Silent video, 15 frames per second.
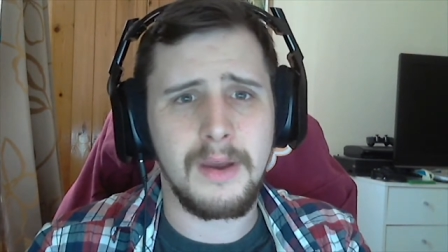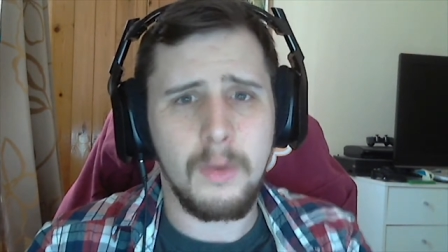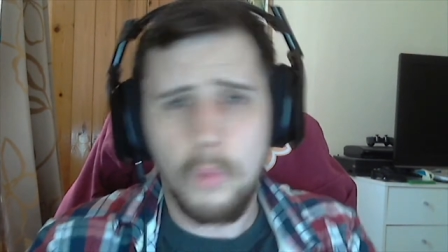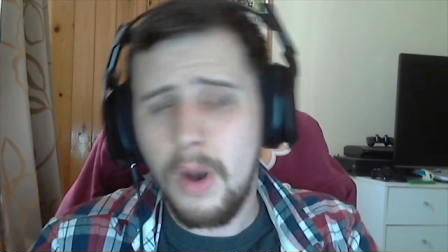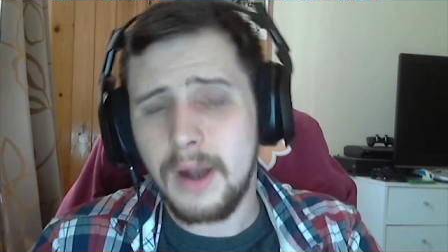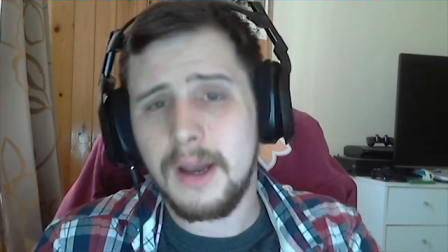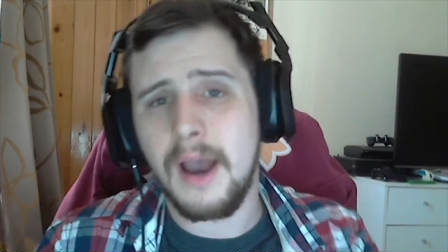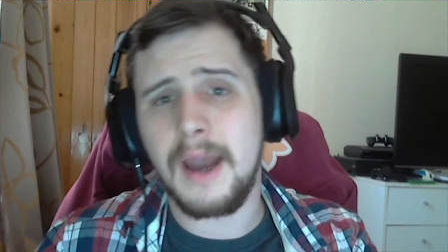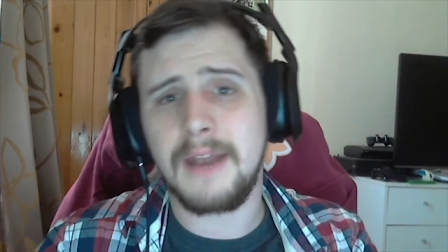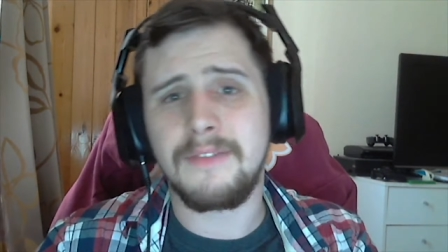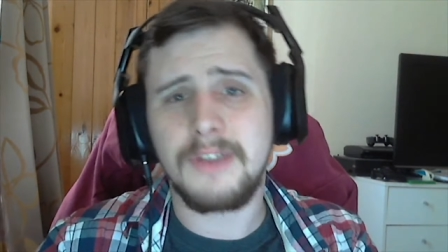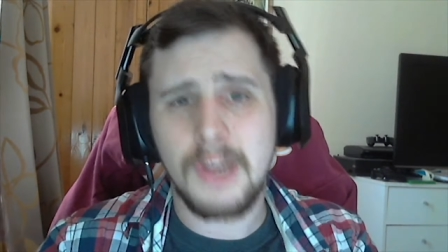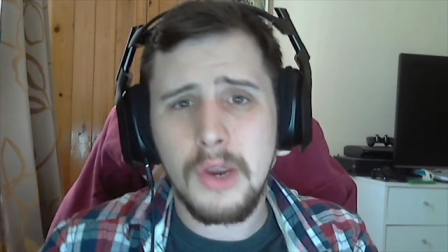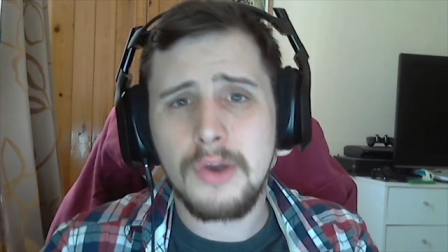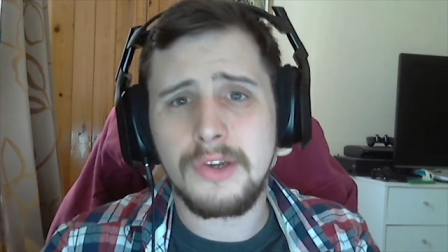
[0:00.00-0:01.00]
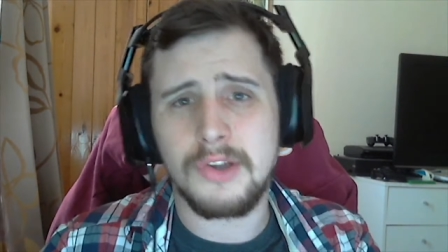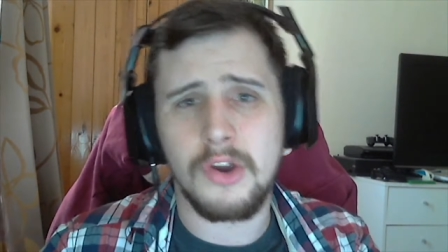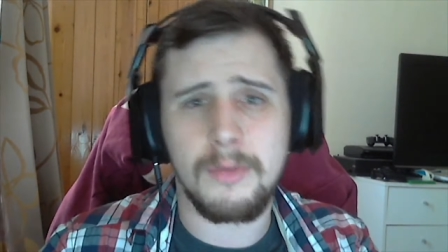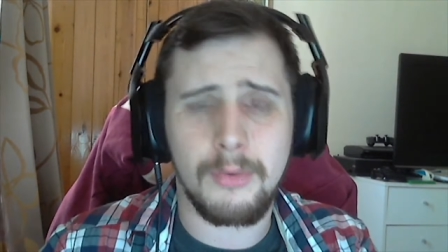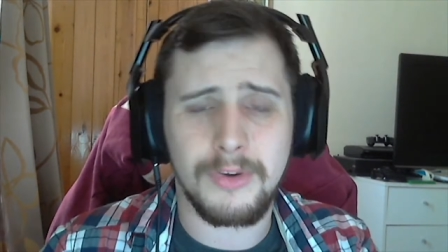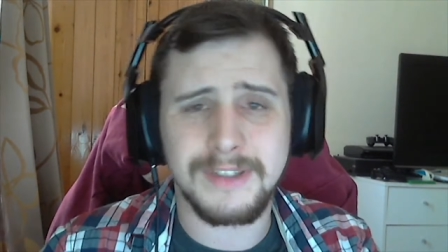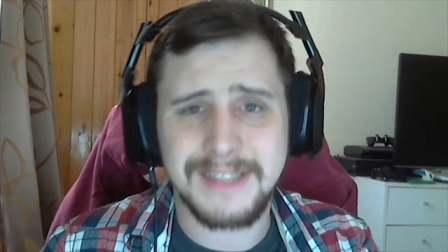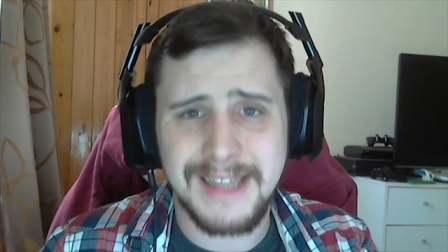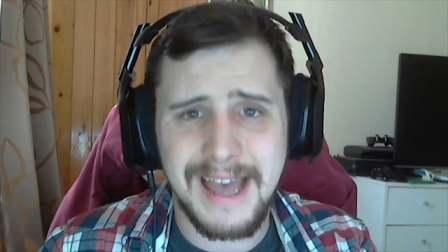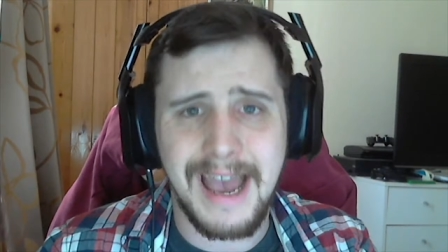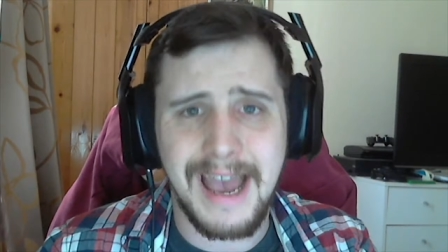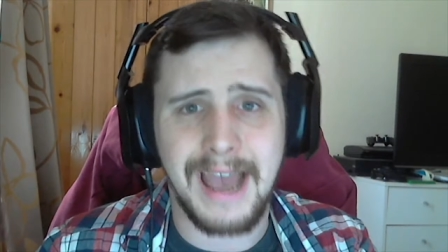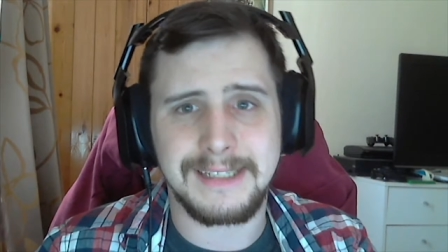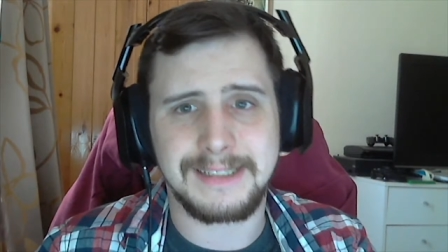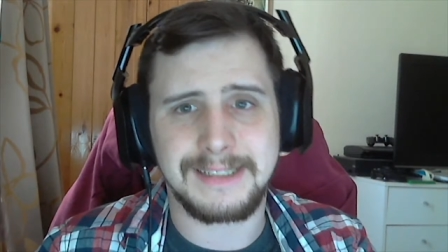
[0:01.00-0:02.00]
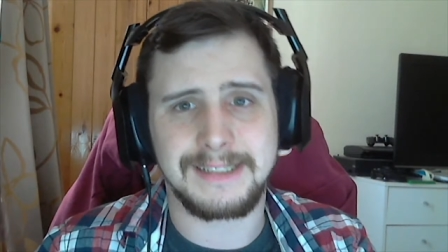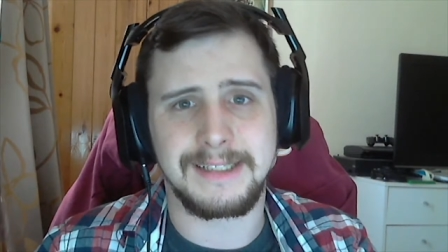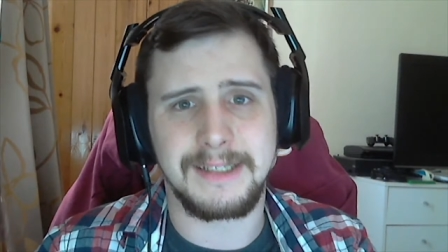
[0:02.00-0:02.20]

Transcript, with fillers: What kind of YouTuber is that?